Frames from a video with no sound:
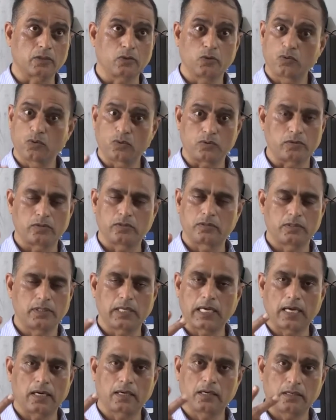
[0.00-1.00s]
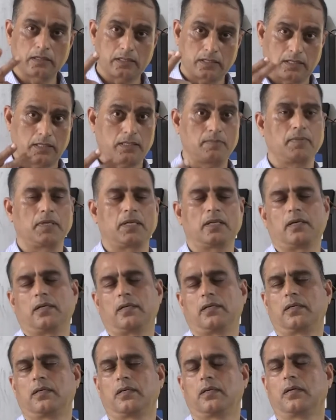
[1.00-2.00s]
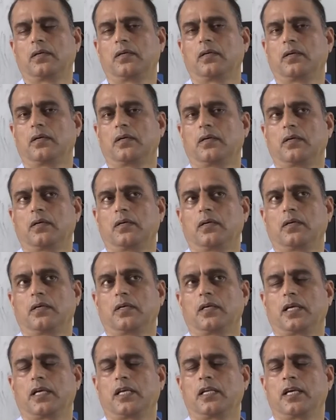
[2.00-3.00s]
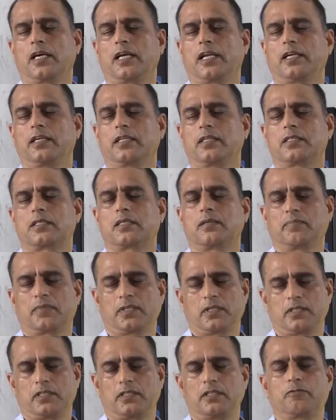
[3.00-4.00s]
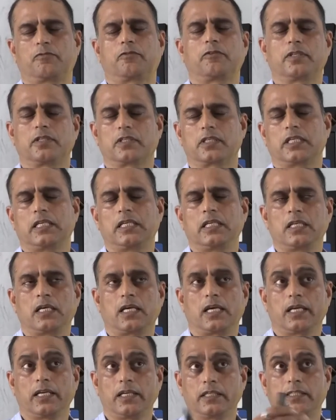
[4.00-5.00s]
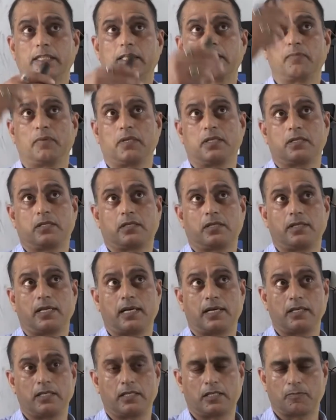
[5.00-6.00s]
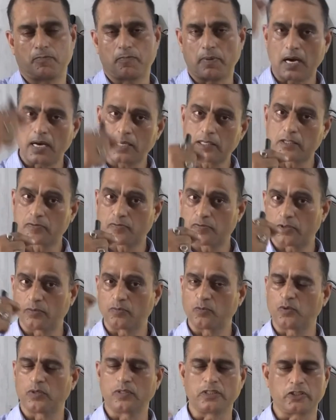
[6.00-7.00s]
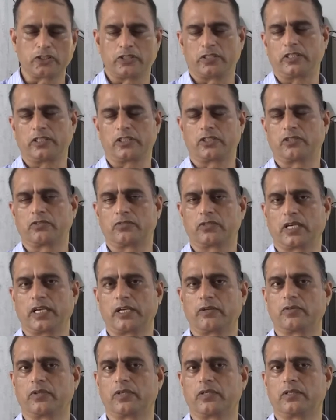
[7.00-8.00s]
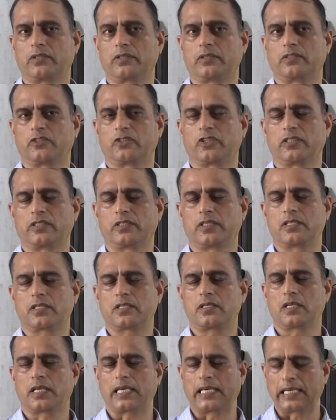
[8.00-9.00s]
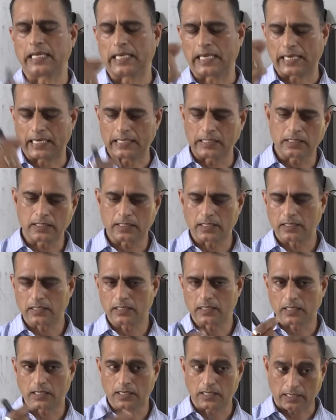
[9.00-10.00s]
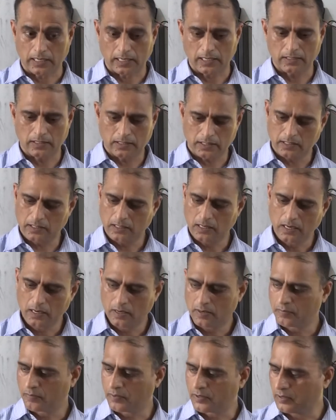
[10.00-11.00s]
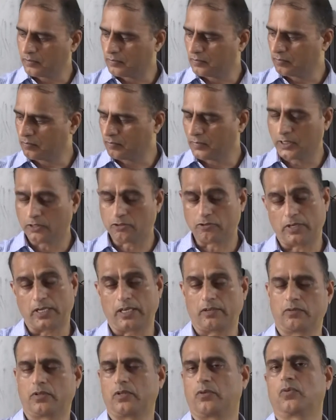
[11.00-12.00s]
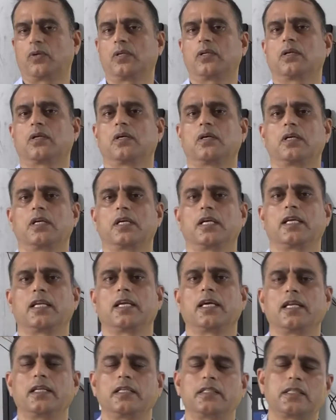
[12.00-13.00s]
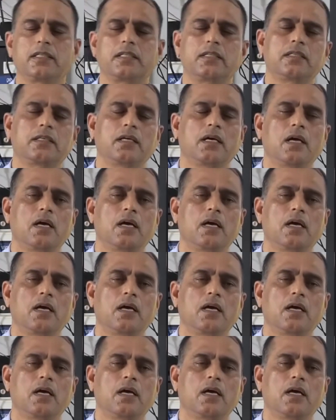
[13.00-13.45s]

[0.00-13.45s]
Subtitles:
No, they are not similar. Inherent is something different. Inherited means that is passed from one generation to another generation. Inherited from me to another one. Inherited.